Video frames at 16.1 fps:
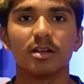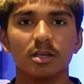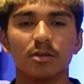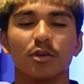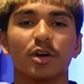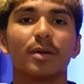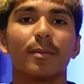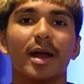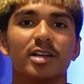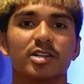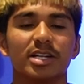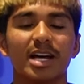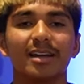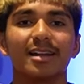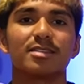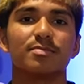You've got a manager
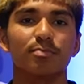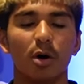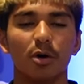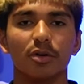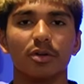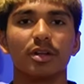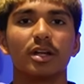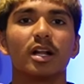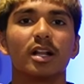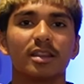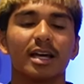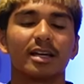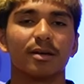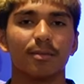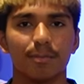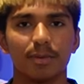now that's modern,
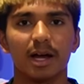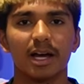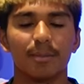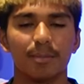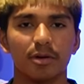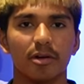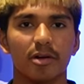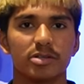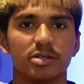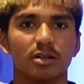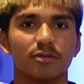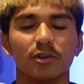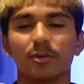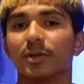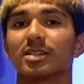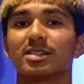that can play a progressive style of football,